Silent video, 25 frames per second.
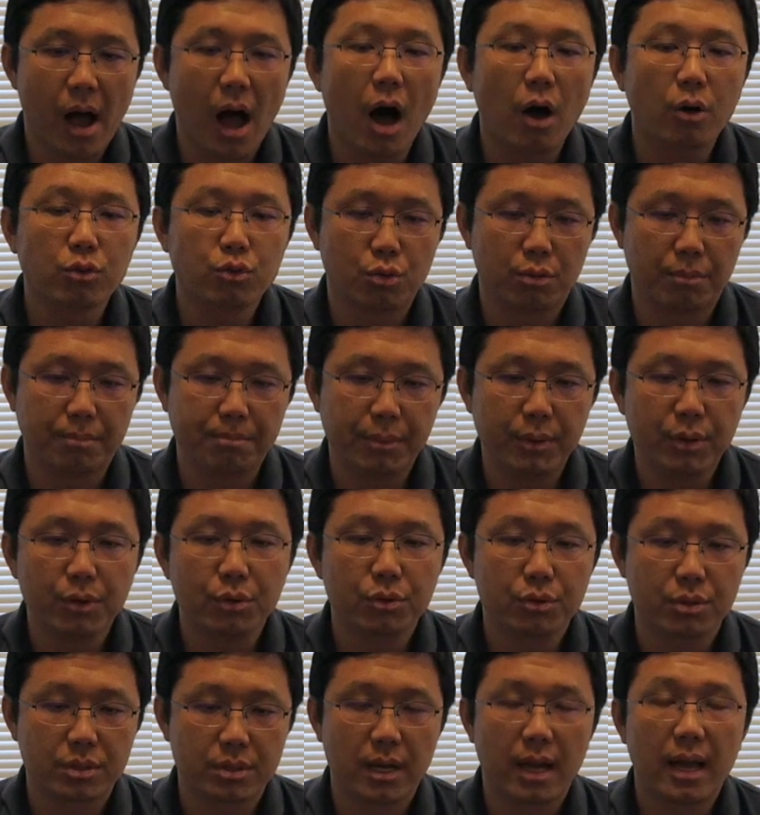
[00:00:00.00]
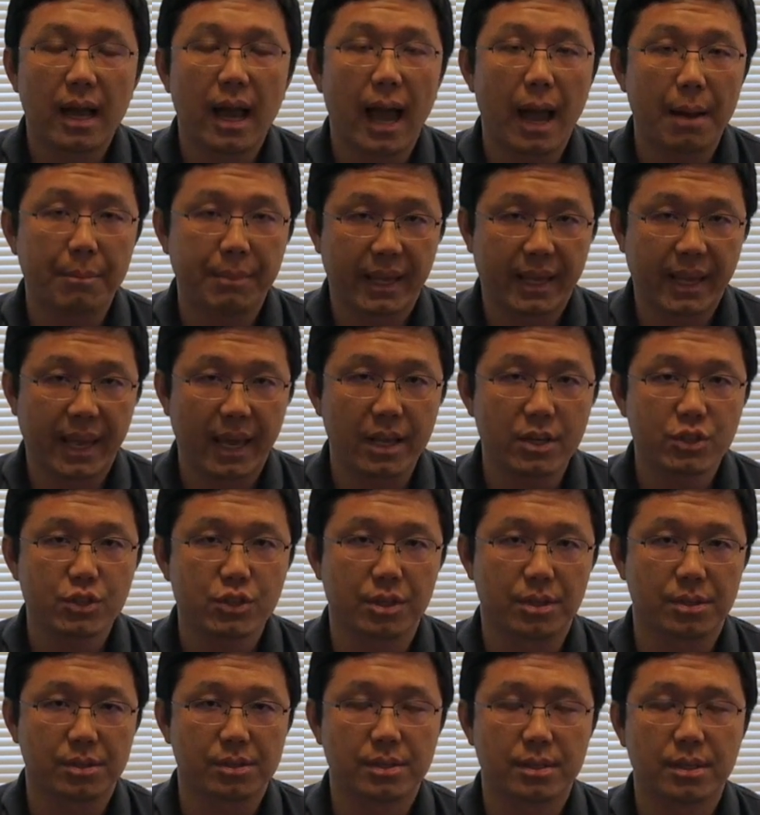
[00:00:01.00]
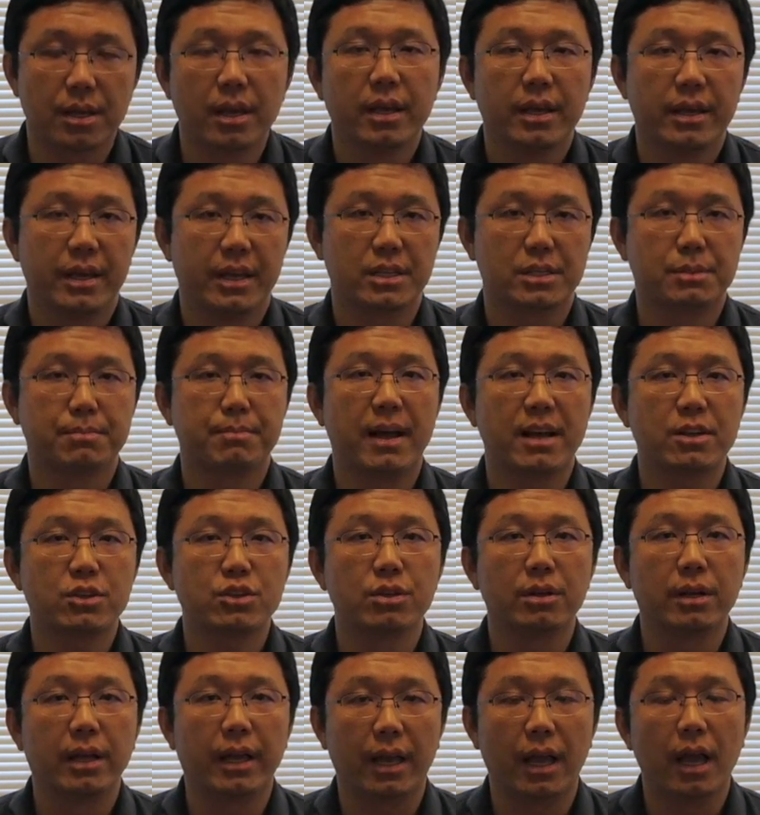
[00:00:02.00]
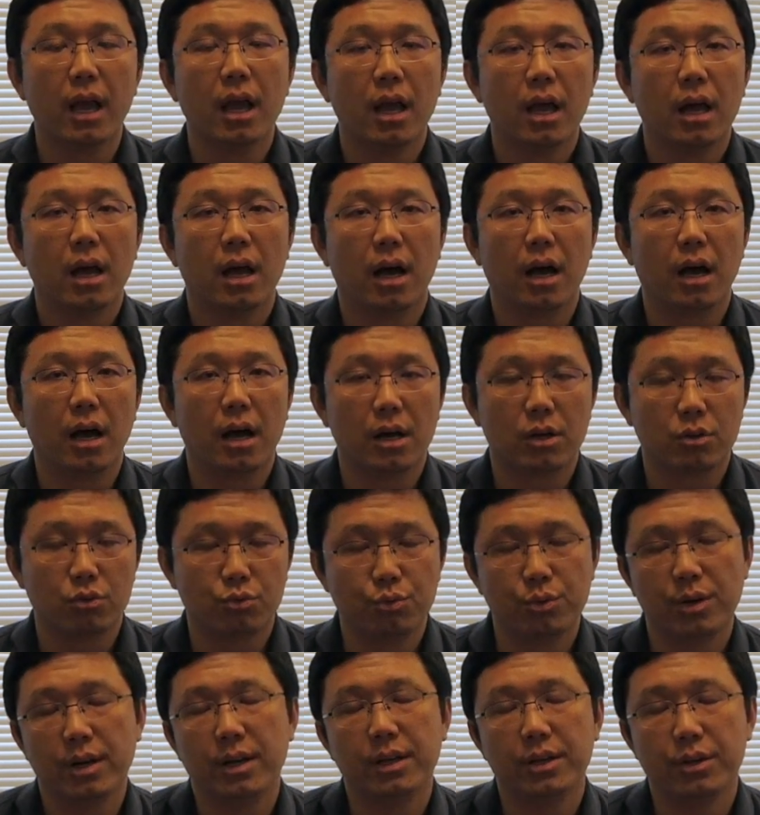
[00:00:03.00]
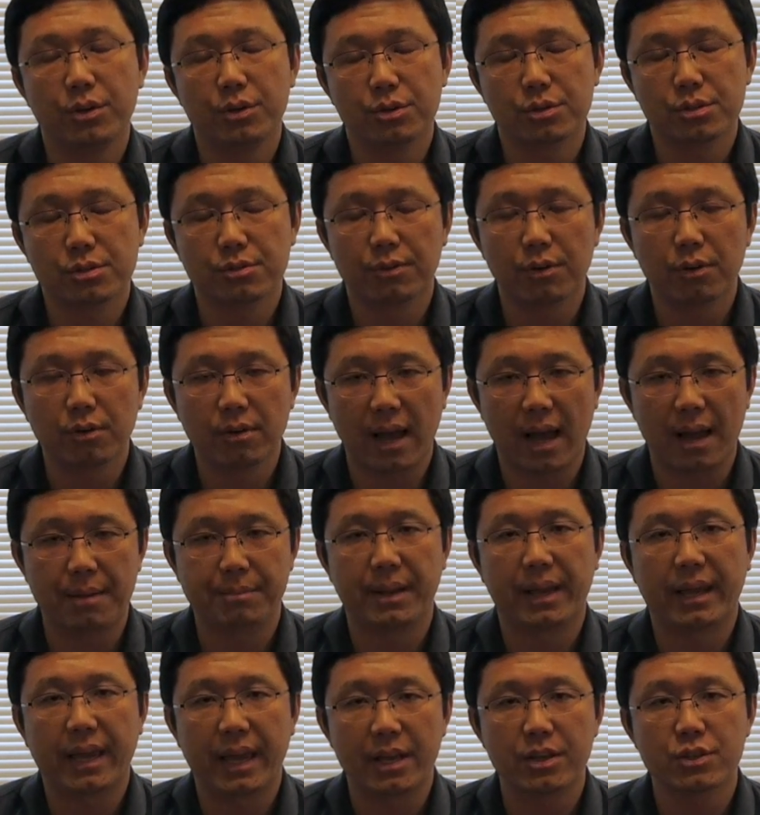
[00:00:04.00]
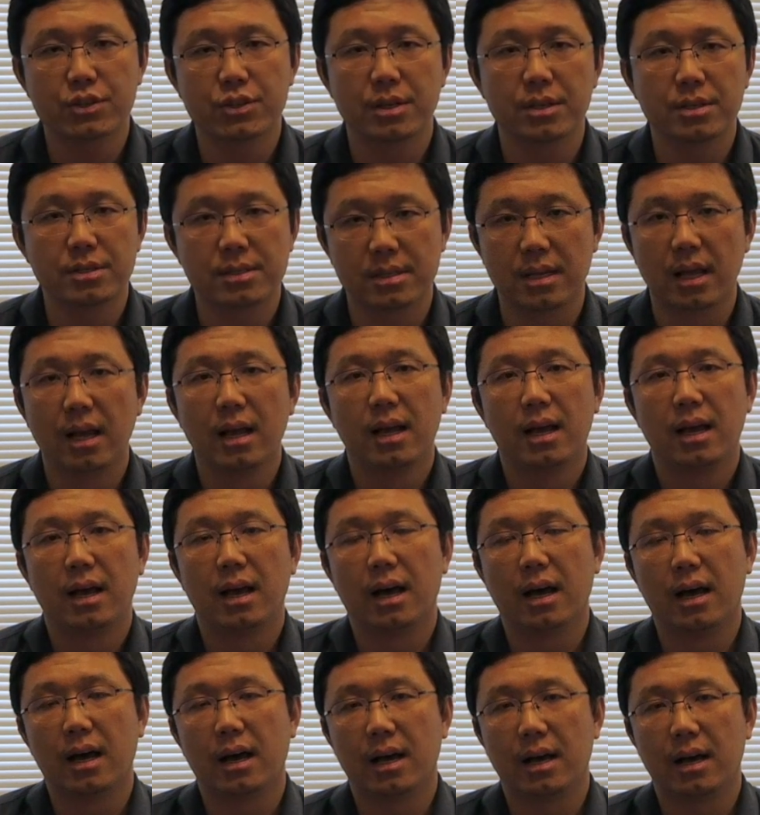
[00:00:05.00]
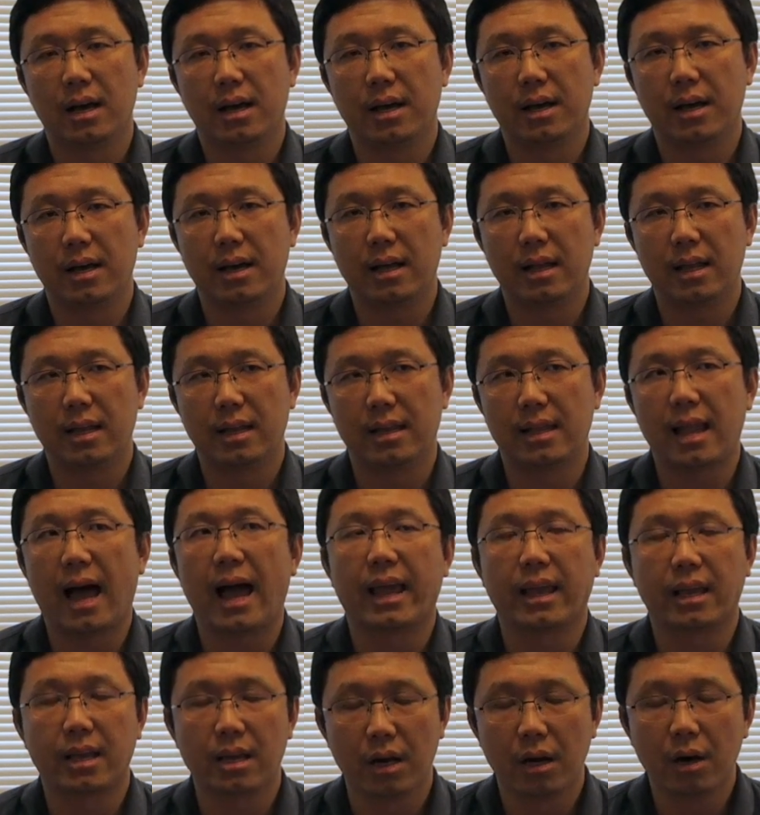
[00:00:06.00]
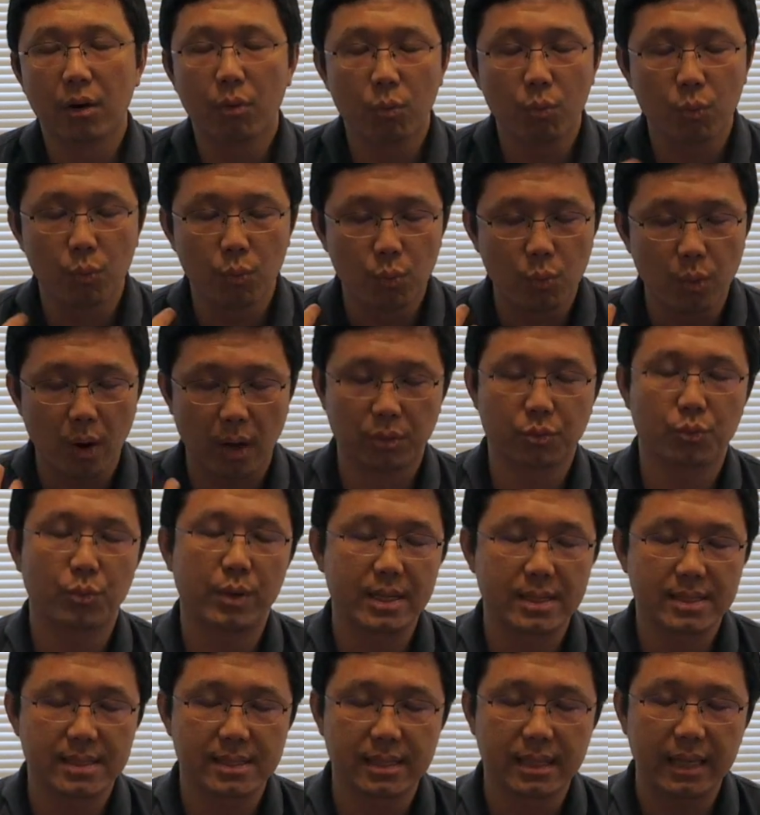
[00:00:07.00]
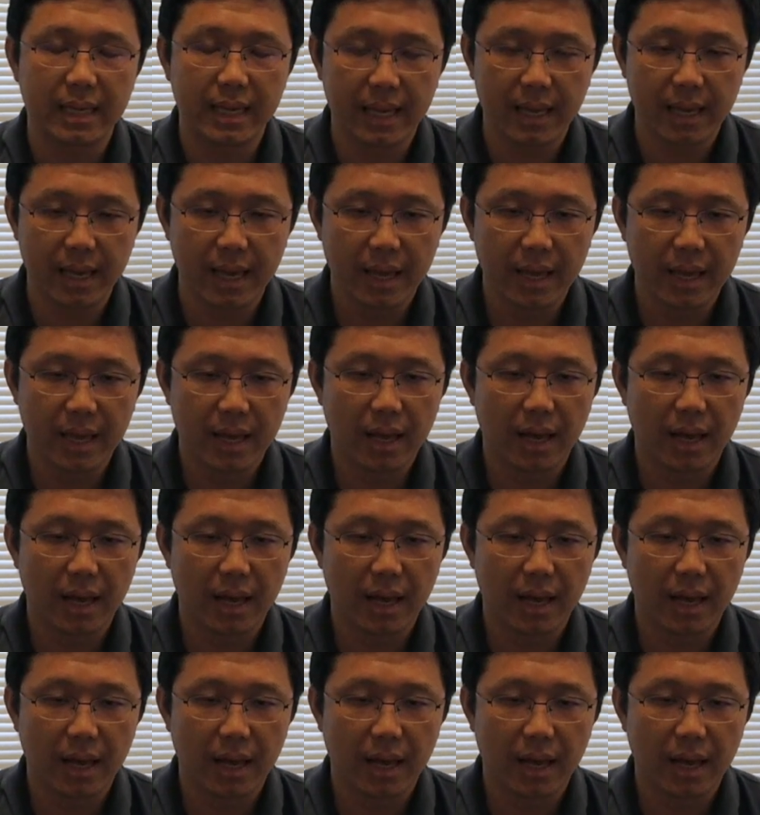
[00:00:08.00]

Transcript: how to build applications, especially really useful applications like what we see